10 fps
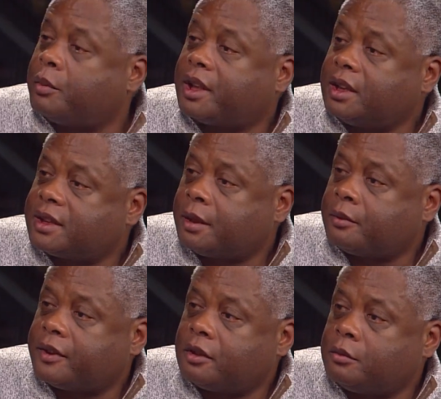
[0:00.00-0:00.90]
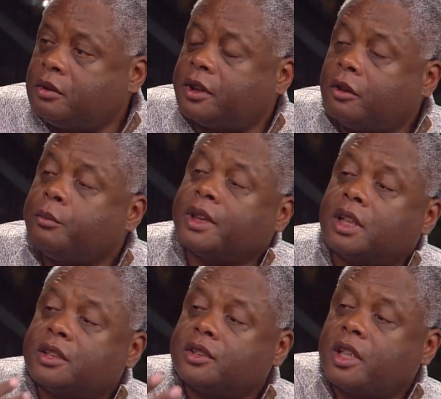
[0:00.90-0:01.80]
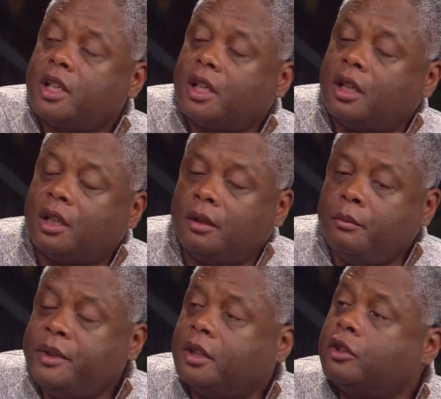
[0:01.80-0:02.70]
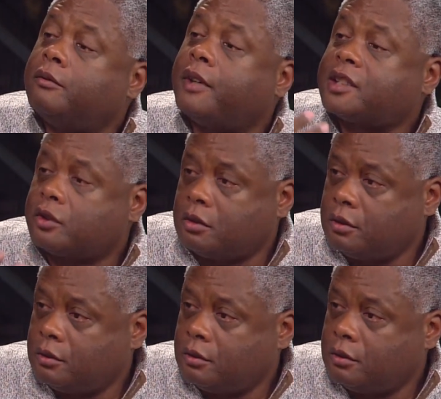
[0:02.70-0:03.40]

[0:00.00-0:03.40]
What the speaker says: making time available and helping us be a good vessel